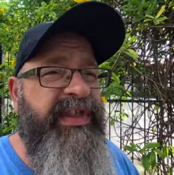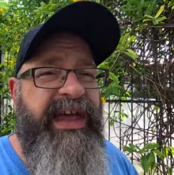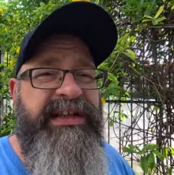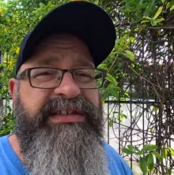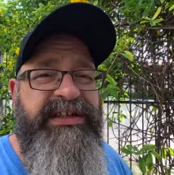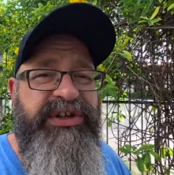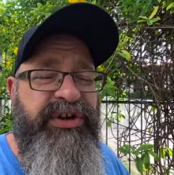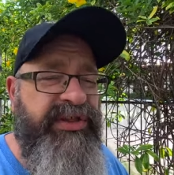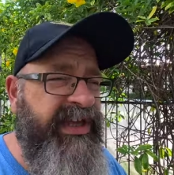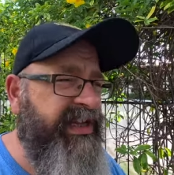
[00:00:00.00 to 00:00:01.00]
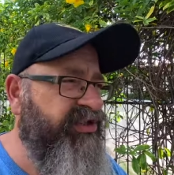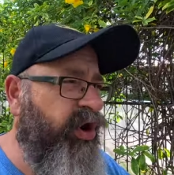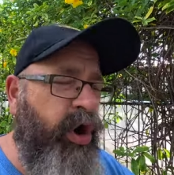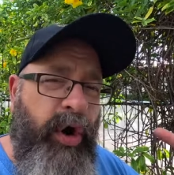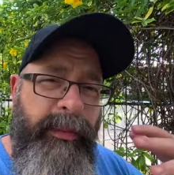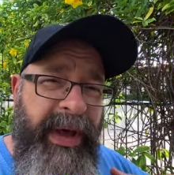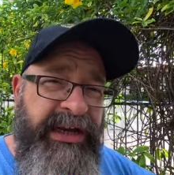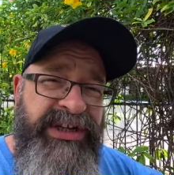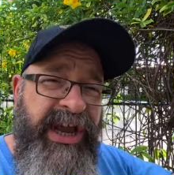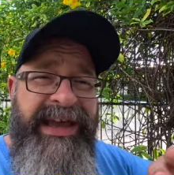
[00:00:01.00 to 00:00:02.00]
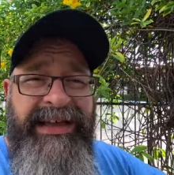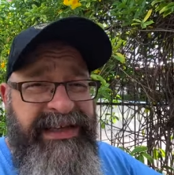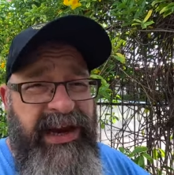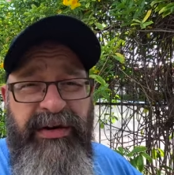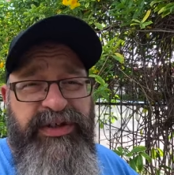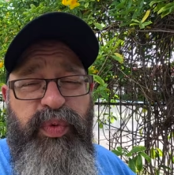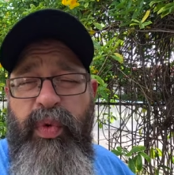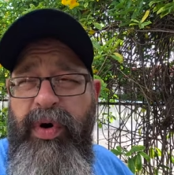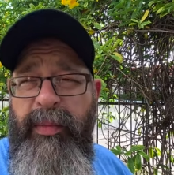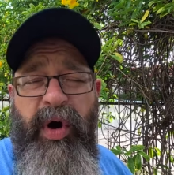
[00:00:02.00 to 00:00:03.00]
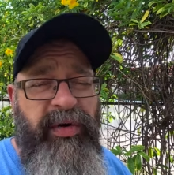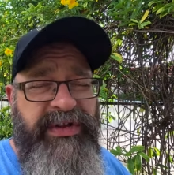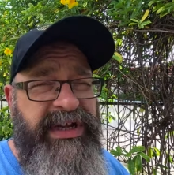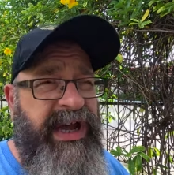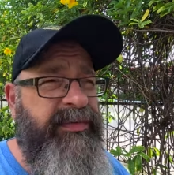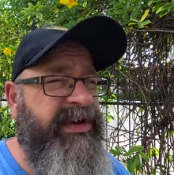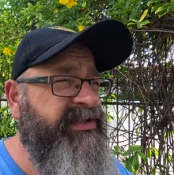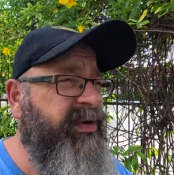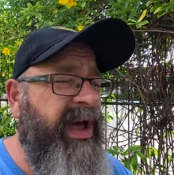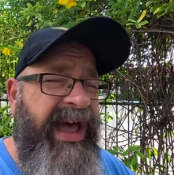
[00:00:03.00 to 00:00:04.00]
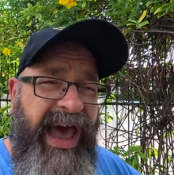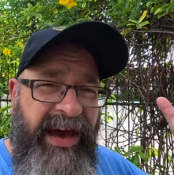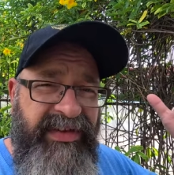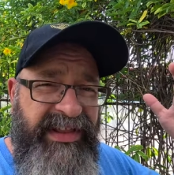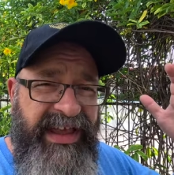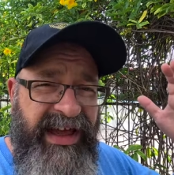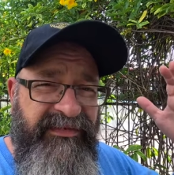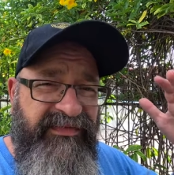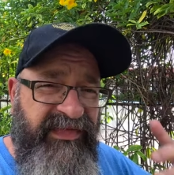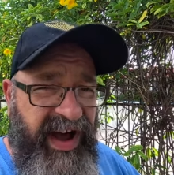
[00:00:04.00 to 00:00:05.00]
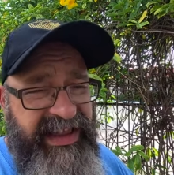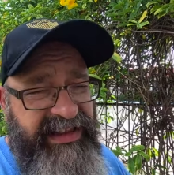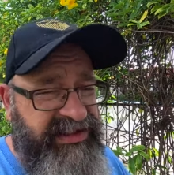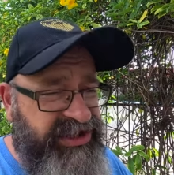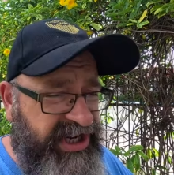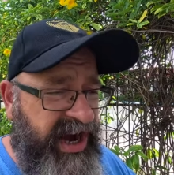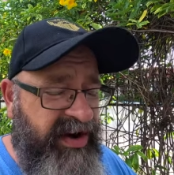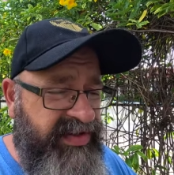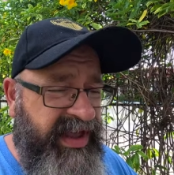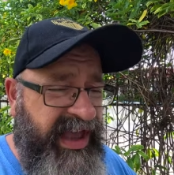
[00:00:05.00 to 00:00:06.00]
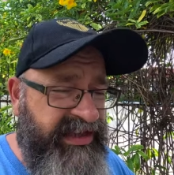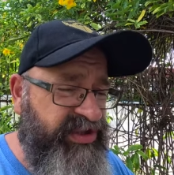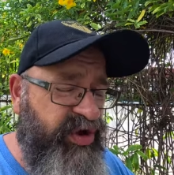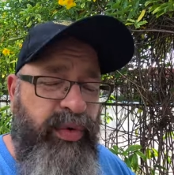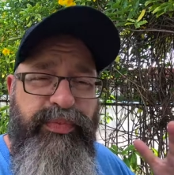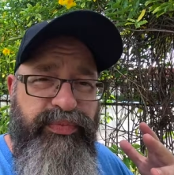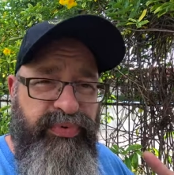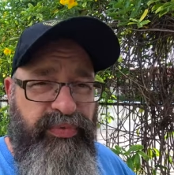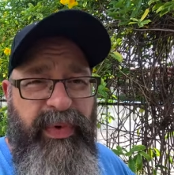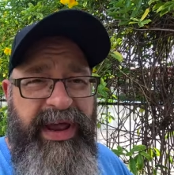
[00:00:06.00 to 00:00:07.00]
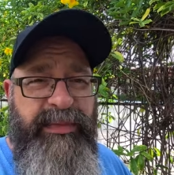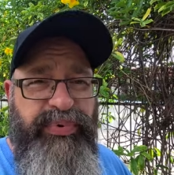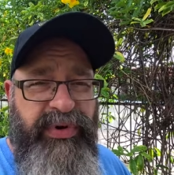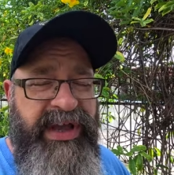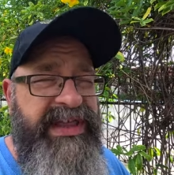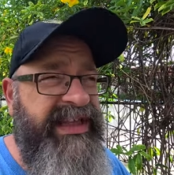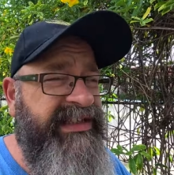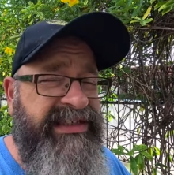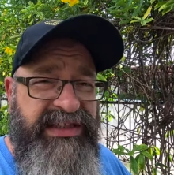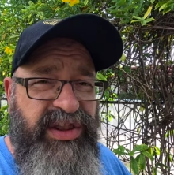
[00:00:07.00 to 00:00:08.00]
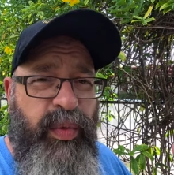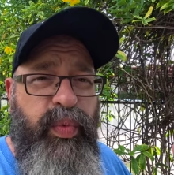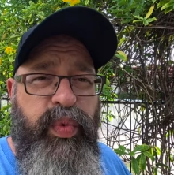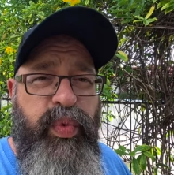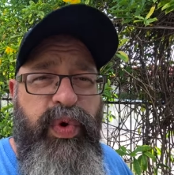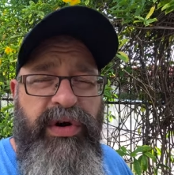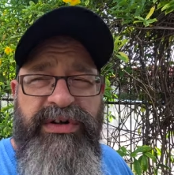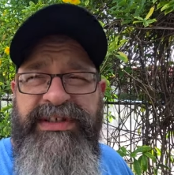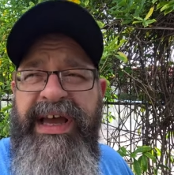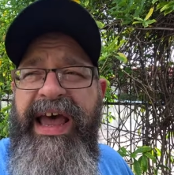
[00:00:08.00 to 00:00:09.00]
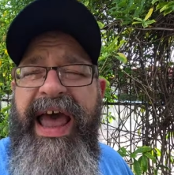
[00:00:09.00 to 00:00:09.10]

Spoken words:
That is such a good thing. It's all mesh because here it's warm all the time, right? So having like a vinyl chair that has no way to breathe is the worst.